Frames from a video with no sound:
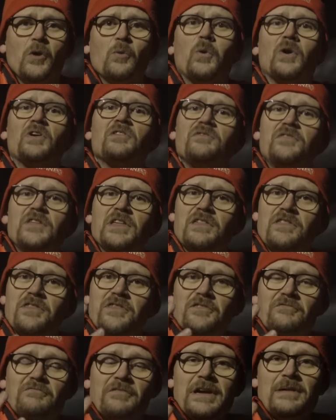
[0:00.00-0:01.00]
one of the
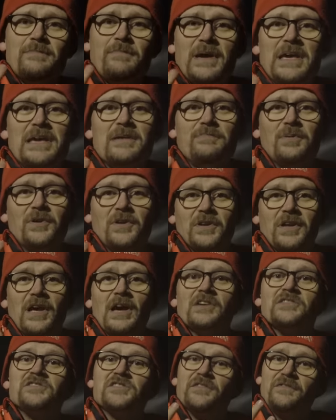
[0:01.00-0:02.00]
three people
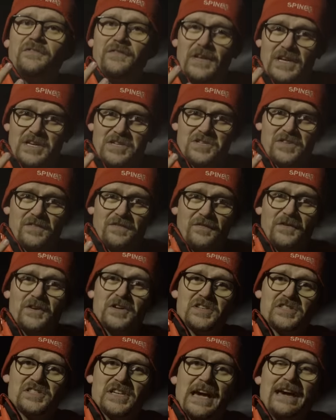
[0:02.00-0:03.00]
to finish the
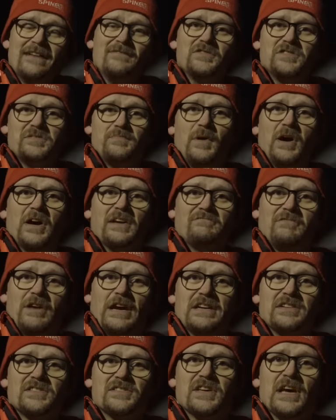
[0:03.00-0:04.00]
first ever spine
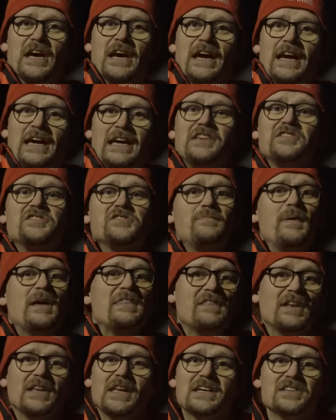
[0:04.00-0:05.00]
race. He's
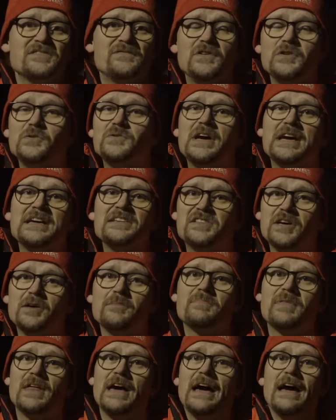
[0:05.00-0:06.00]
spent the last few days up
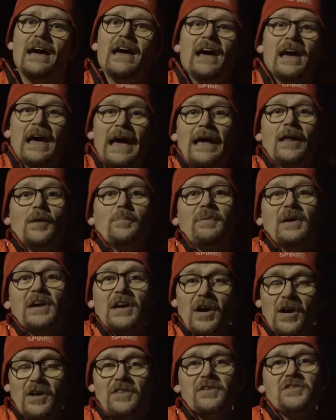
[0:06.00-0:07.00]
up there helping
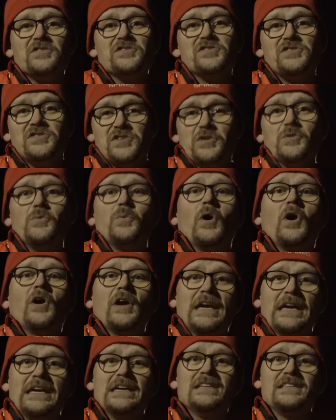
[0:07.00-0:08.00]
others do what
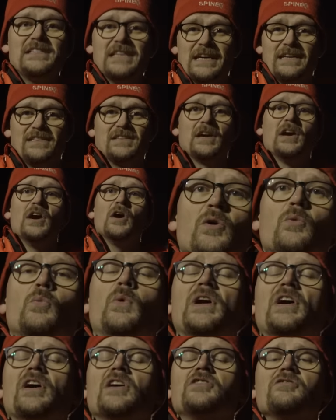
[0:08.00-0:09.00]
he did.
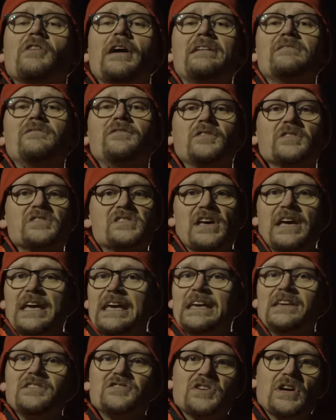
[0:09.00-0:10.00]
We are grateful to
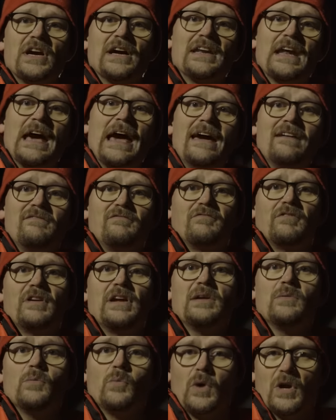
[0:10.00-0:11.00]
each and
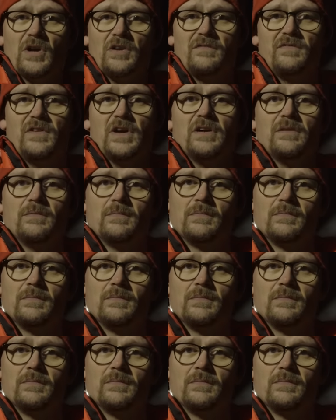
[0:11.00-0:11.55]
every one of you.